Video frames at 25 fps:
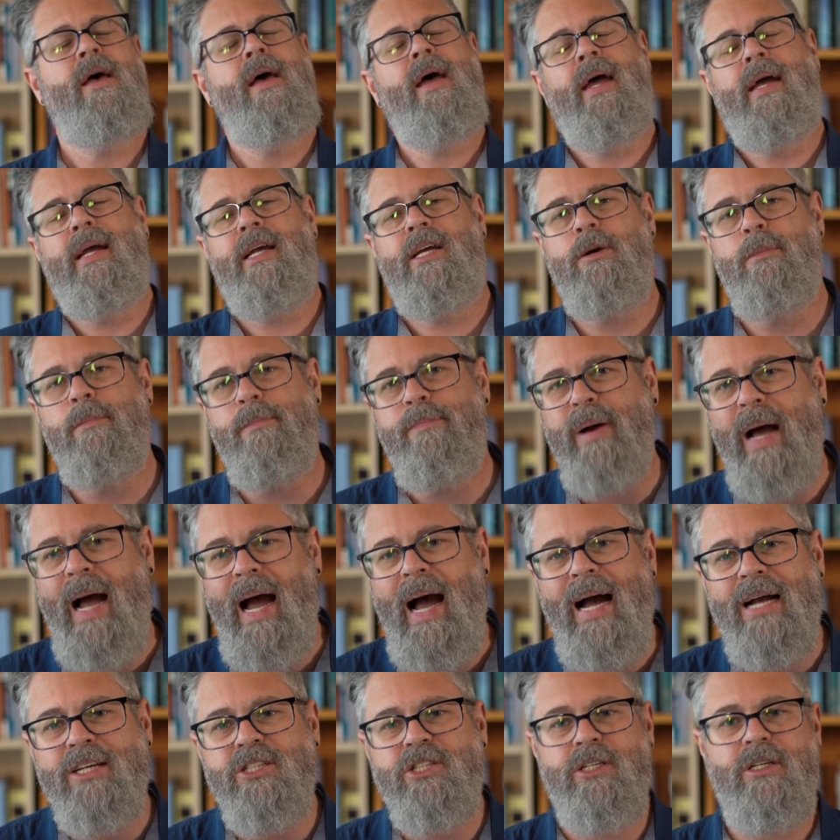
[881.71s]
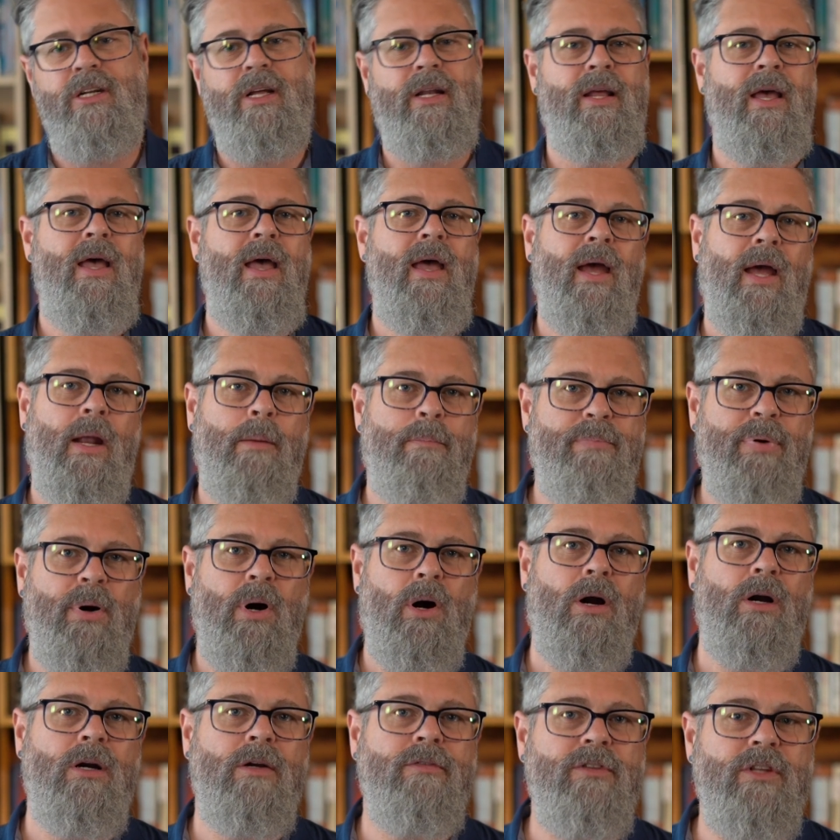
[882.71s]
and compassionate and
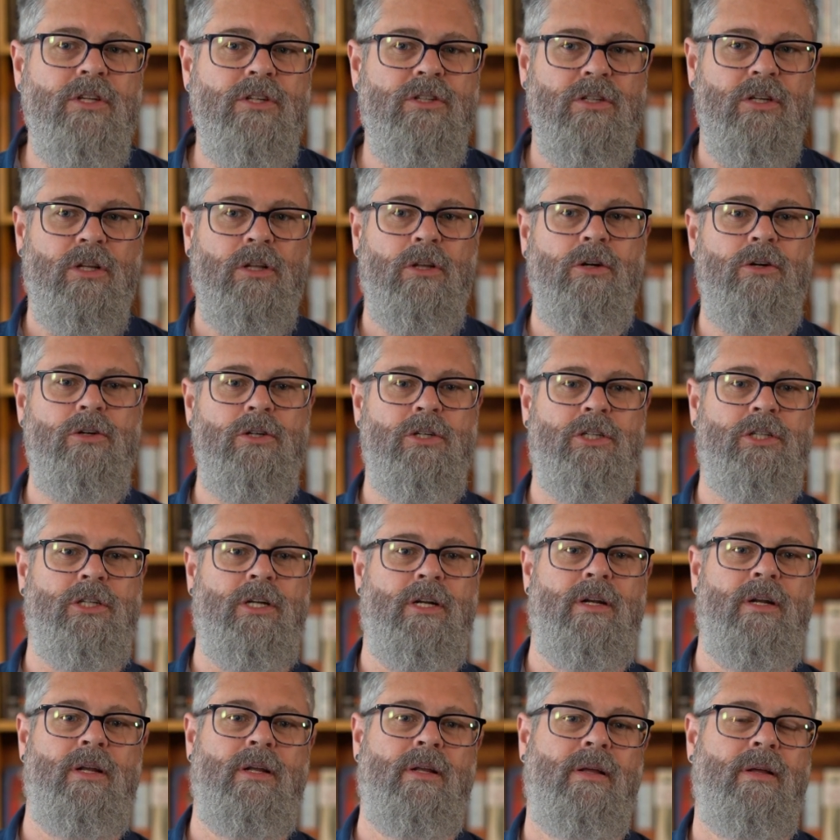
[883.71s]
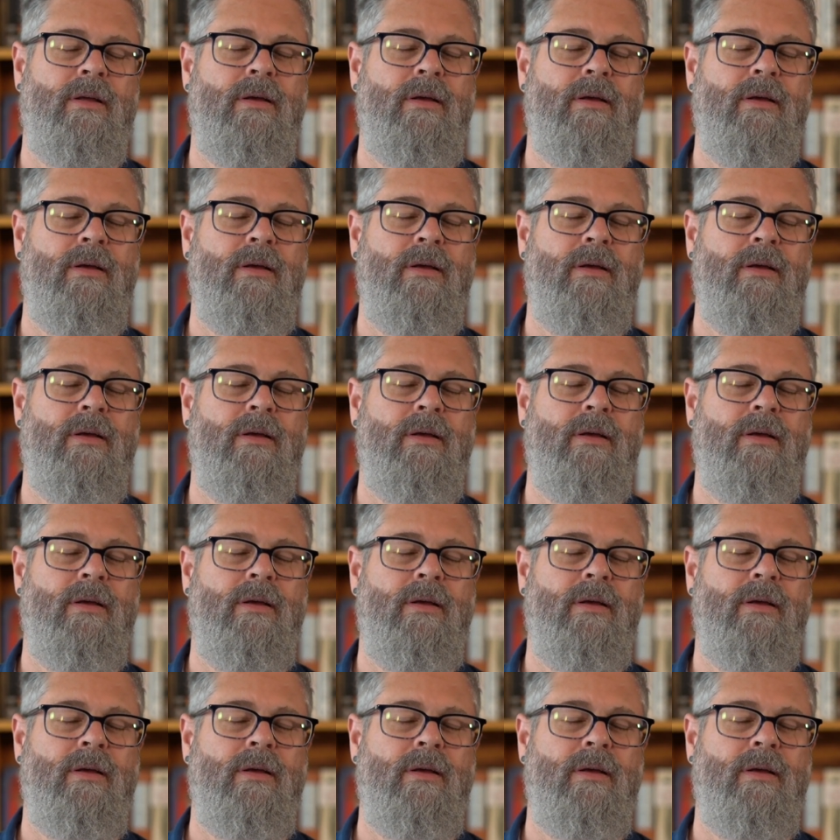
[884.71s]
part of the solution.